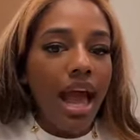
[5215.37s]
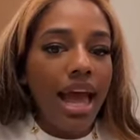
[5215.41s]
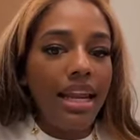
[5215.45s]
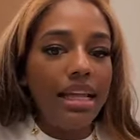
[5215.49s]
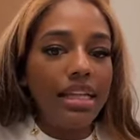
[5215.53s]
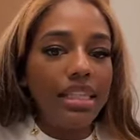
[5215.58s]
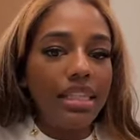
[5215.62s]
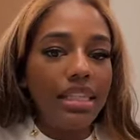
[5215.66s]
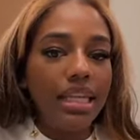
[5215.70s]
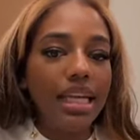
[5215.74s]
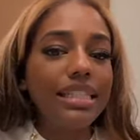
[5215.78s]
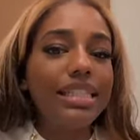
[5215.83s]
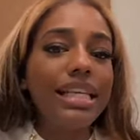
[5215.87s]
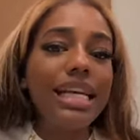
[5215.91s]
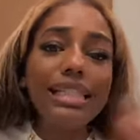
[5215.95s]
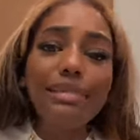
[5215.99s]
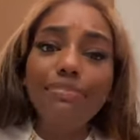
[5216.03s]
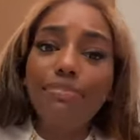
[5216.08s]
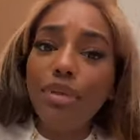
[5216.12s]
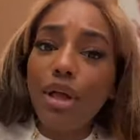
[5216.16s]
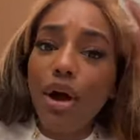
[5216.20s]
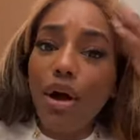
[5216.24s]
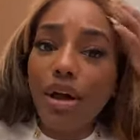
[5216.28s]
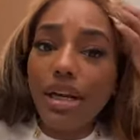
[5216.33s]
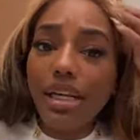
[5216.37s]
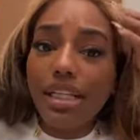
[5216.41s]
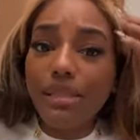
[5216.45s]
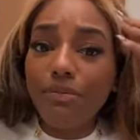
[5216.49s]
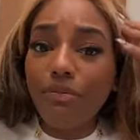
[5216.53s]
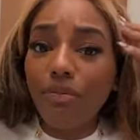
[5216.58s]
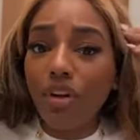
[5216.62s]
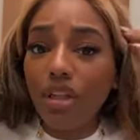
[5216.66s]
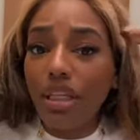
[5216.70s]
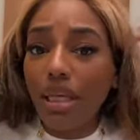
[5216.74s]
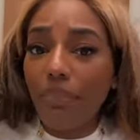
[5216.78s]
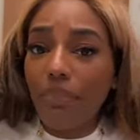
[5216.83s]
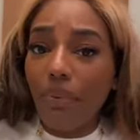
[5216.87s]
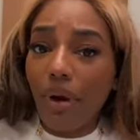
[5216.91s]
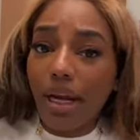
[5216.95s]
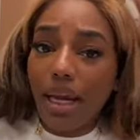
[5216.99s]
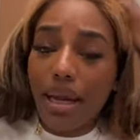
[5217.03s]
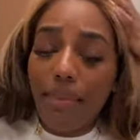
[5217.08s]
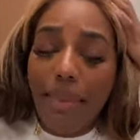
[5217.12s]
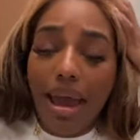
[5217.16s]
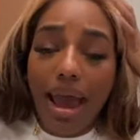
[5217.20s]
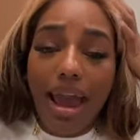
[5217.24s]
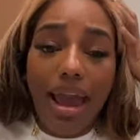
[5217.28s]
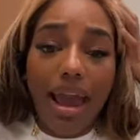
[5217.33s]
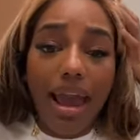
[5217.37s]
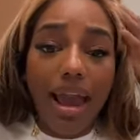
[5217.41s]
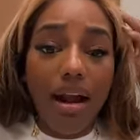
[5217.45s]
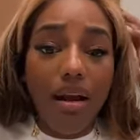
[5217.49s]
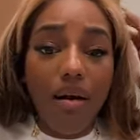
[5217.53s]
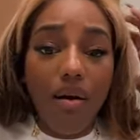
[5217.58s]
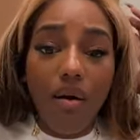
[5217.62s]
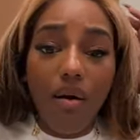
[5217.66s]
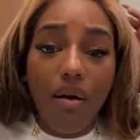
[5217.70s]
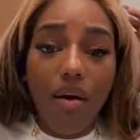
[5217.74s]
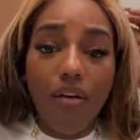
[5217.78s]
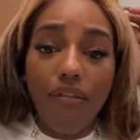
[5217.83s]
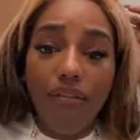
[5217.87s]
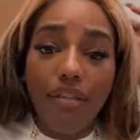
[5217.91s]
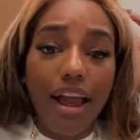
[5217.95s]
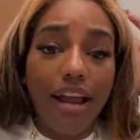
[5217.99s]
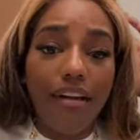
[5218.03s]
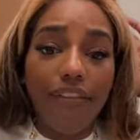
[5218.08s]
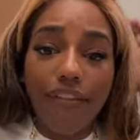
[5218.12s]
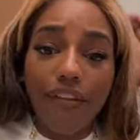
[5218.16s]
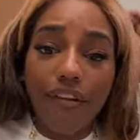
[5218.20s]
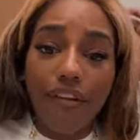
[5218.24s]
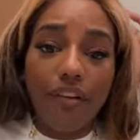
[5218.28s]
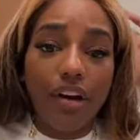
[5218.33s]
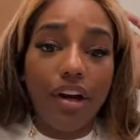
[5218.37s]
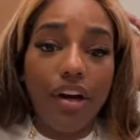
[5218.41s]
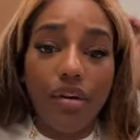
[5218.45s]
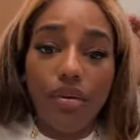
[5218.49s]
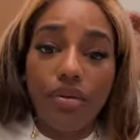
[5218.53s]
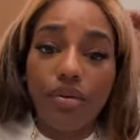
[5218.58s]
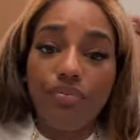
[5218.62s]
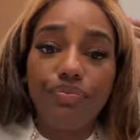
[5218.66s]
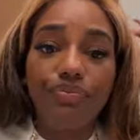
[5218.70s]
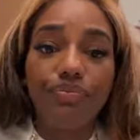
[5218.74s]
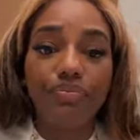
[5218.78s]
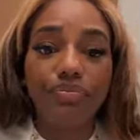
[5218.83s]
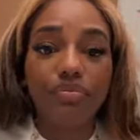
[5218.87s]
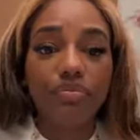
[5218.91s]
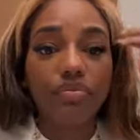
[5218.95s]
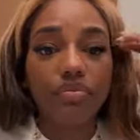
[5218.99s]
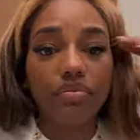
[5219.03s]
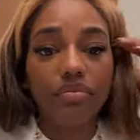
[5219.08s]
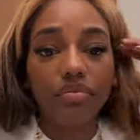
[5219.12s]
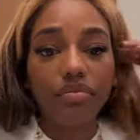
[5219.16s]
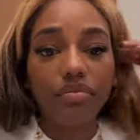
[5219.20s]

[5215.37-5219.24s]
How does, because this blonde is really breaking my hair off, like for real.